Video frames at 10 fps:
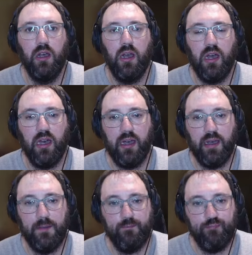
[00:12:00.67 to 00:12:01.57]

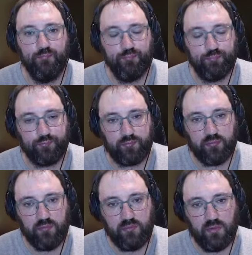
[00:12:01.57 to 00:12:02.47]
And
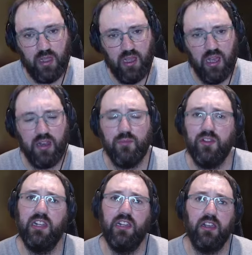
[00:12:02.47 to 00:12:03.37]
I'm
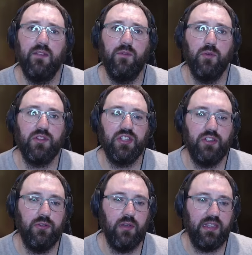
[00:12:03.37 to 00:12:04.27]
really looking forward
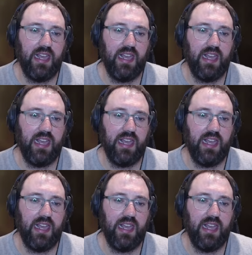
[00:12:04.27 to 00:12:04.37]
to